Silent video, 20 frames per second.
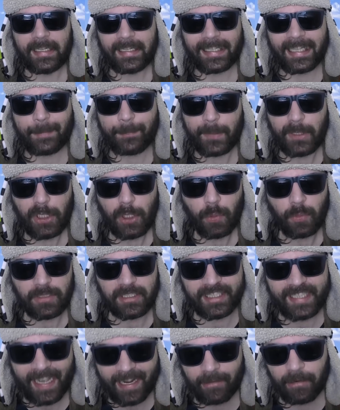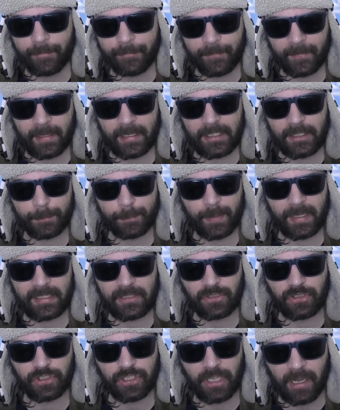in keeping you terrified by
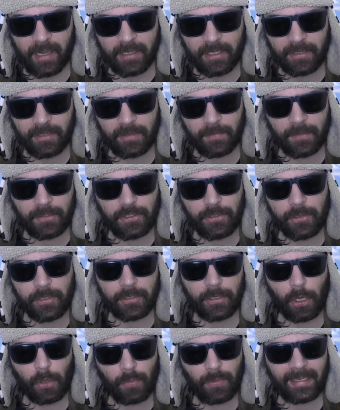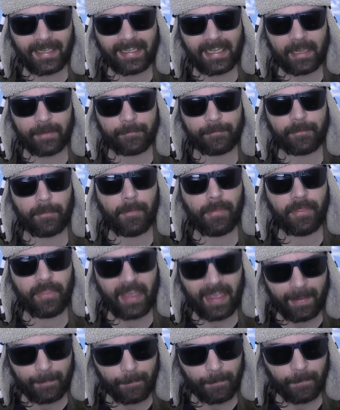jargon that you can only get from
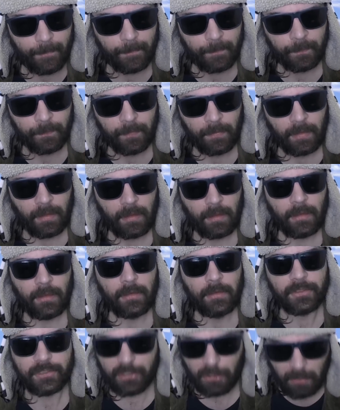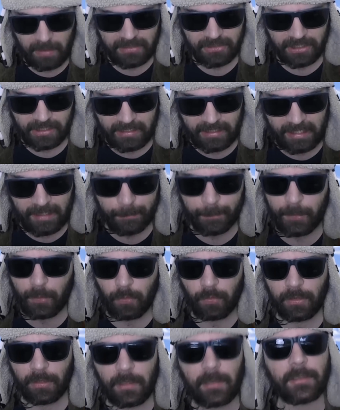them, so as to keep you
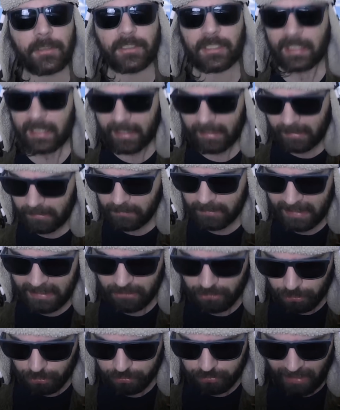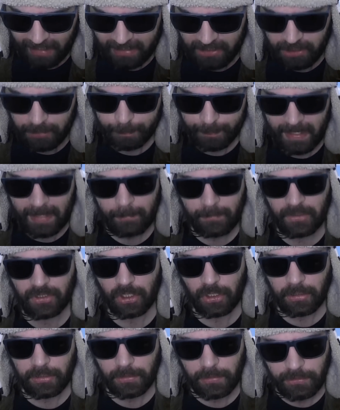locked in their tractor beam
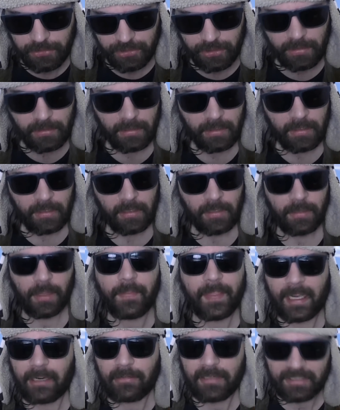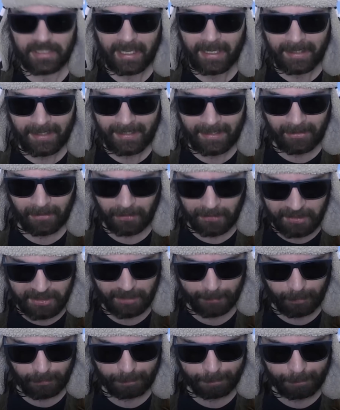delusion that there is any
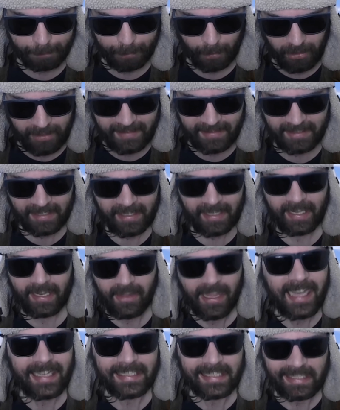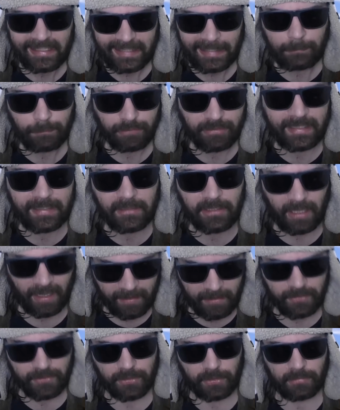laudable point in their clambering
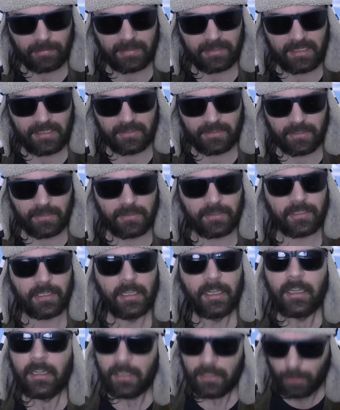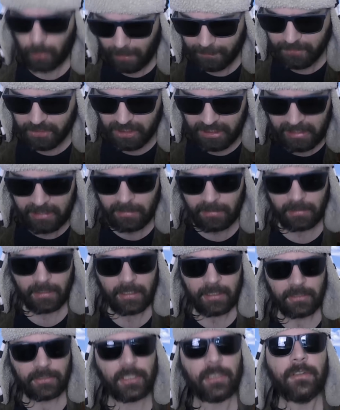dinosaur existence. You have still
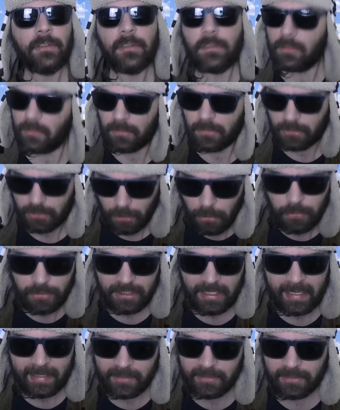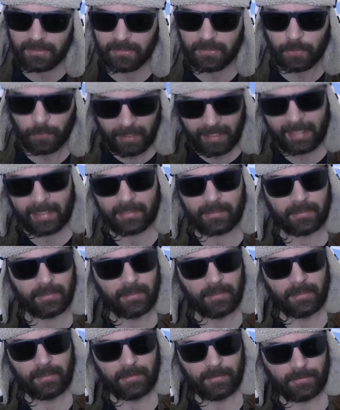done goose eggs squared
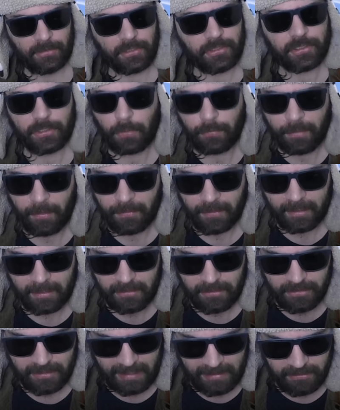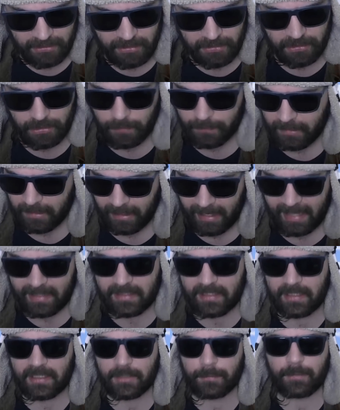to show that the consensus you've
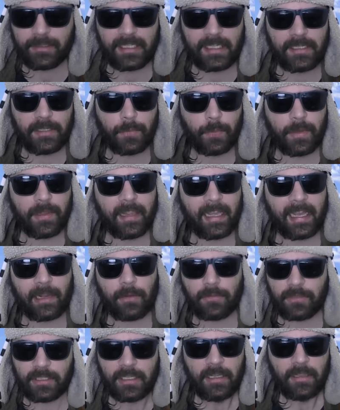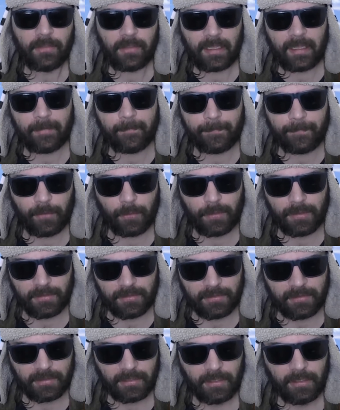collected is presented without the
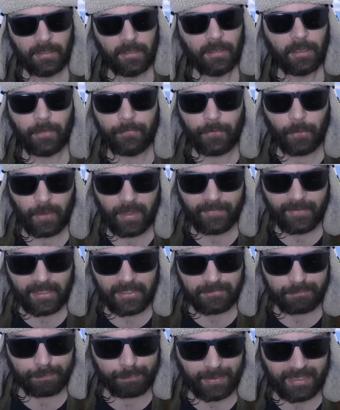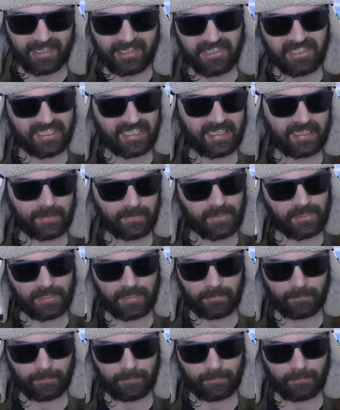influence of whoever is passing this